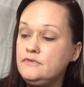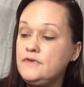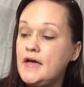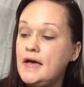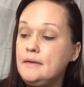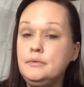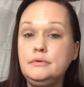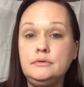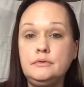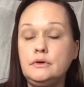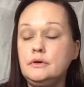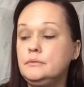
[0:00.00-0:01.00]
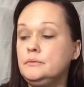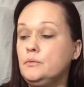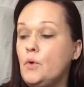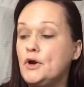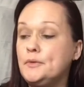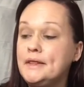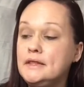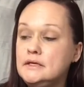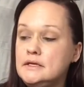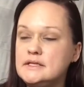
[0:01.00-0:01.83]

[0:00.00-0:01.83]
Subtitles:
Fab Watermelon.